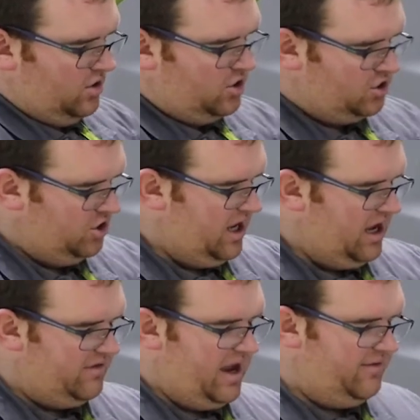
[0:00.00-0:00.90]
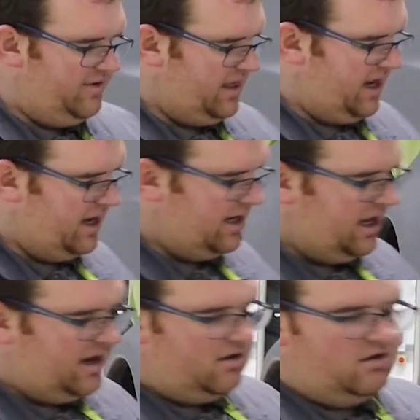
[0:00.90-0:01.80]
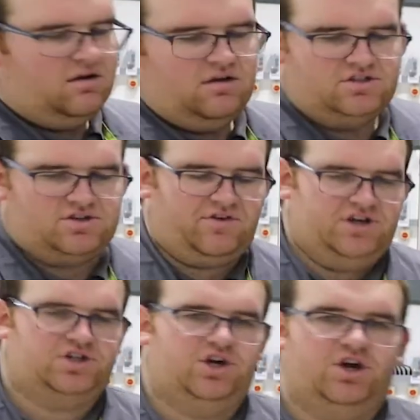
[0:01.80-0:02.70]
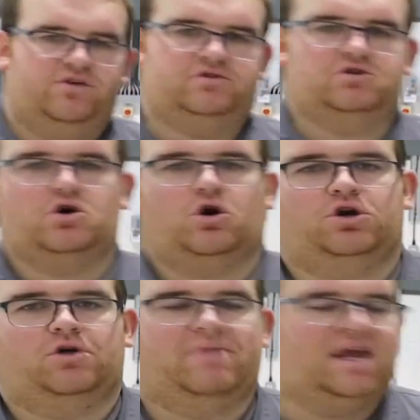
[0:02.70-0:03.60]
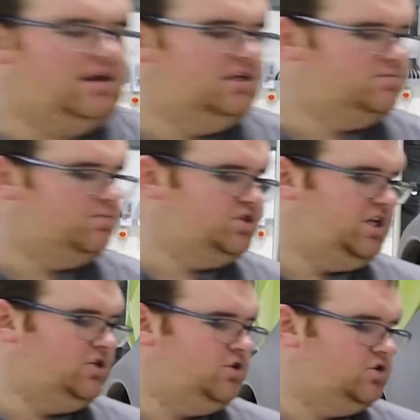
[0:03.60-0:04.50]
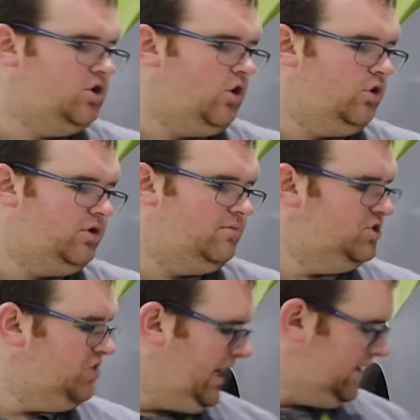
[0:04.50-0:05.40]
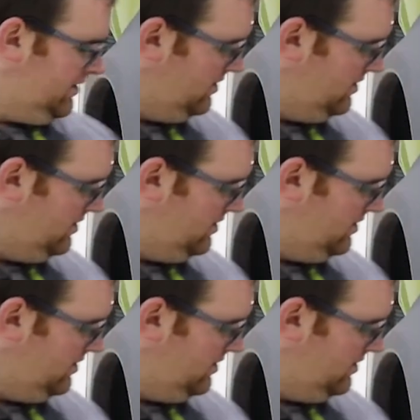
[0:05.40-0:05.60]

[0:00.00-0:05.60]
You should have everything in here sufficient enough to do all your maintenance procedures on the machine.